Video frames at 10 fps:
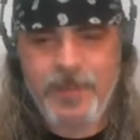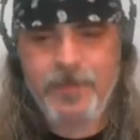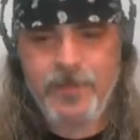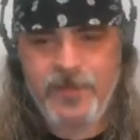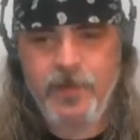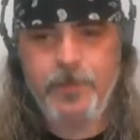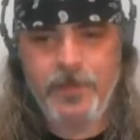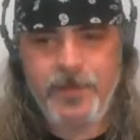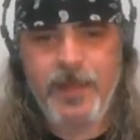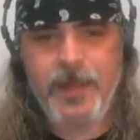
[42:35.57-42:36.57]
Yep,
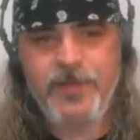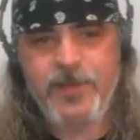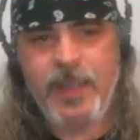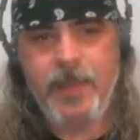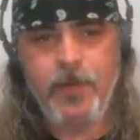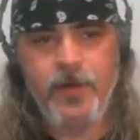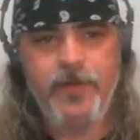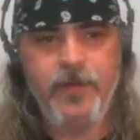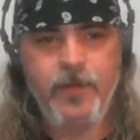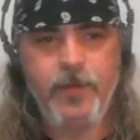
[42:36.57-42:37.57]
serpent, and she gave birth
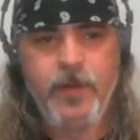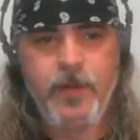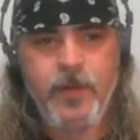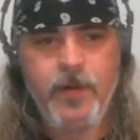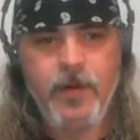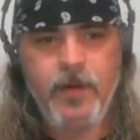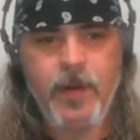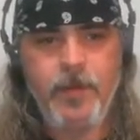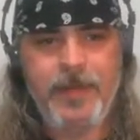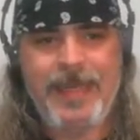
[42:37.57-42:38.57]
to
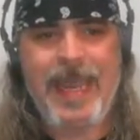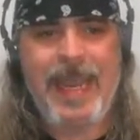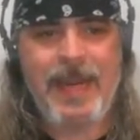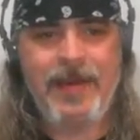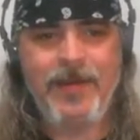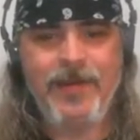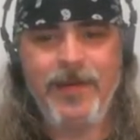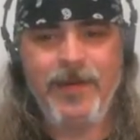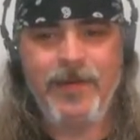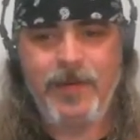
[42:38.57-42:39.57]
Cain.
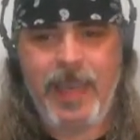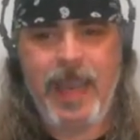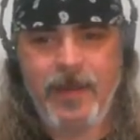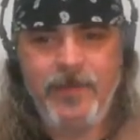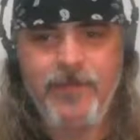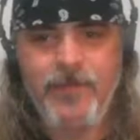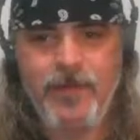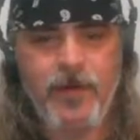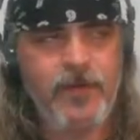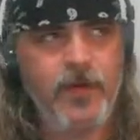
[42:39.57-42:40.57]

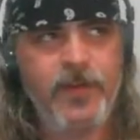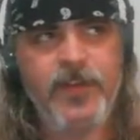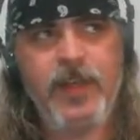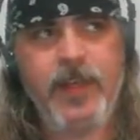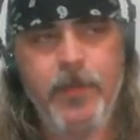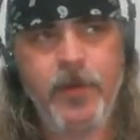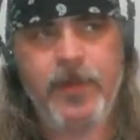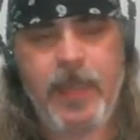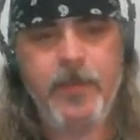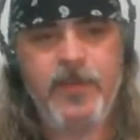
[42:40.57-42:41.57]
She didn't give birth
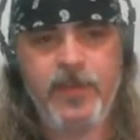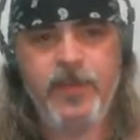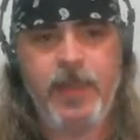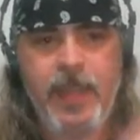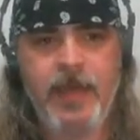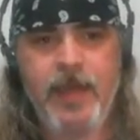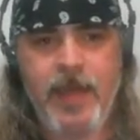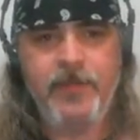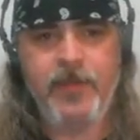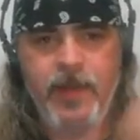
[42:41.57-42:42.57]
to Cain, but she took Cain
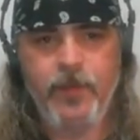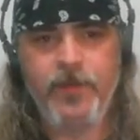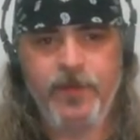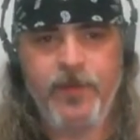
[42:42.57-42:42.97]
in after he was